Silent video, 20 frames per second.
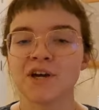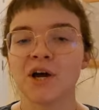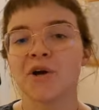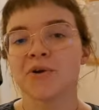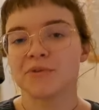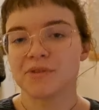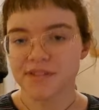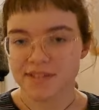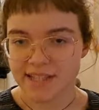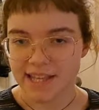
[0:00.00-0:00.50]

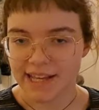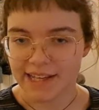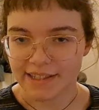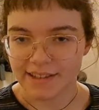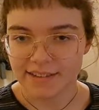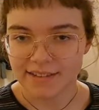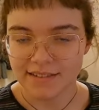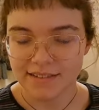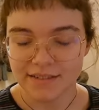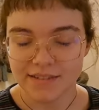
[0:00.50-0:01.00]

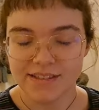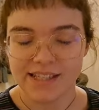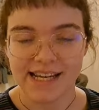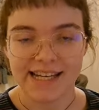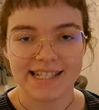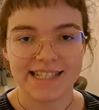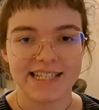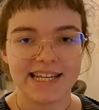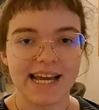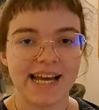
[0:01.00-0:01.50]
coasting day
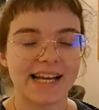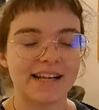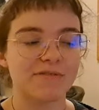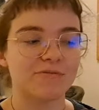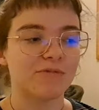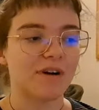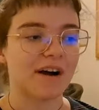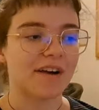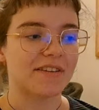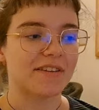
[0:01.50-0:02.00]
to day
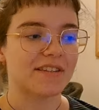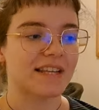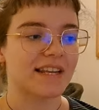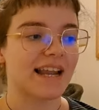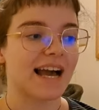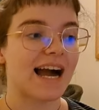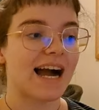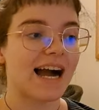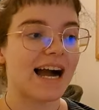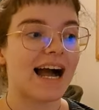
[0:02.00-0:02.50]
rather than